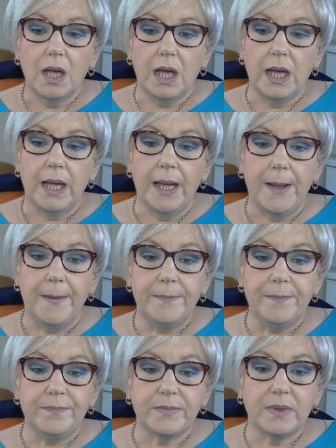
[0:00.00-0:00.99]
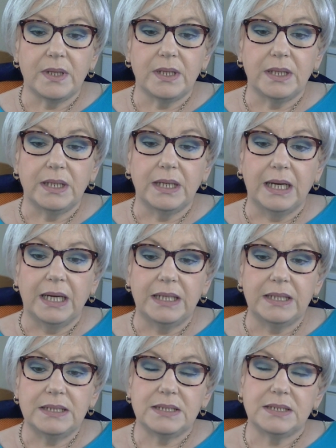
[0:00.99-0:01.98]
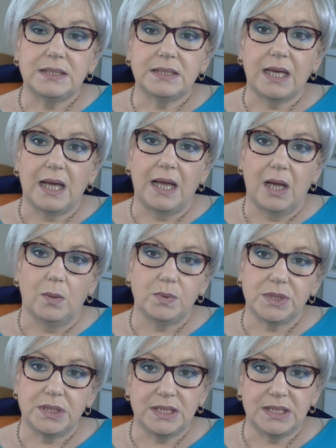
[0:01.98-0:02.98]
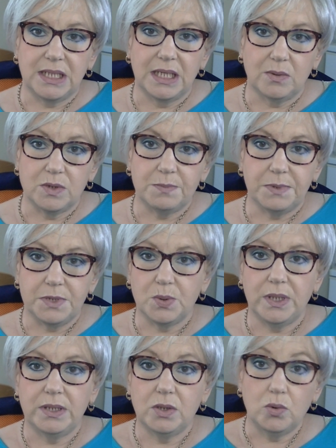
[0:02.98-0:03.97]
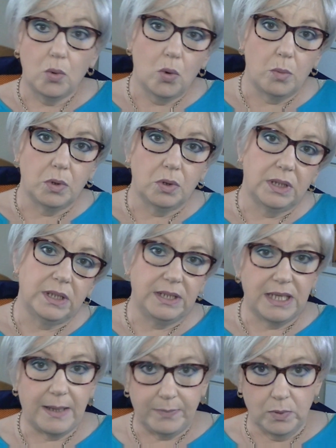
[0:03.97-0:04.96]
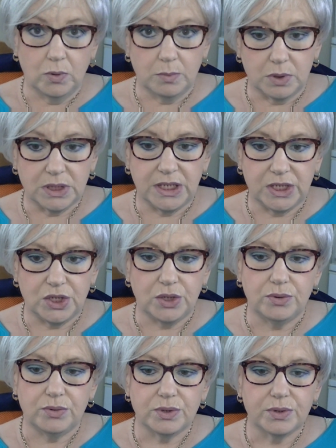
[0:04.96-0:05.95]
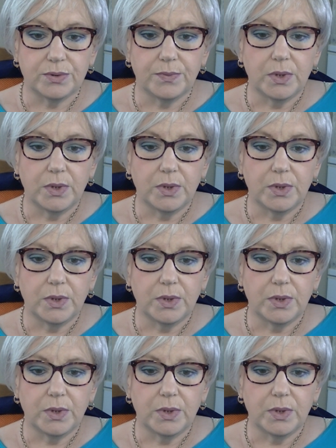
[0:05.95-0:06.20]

and that helps to distinguish between the normal and the abnormal tissues.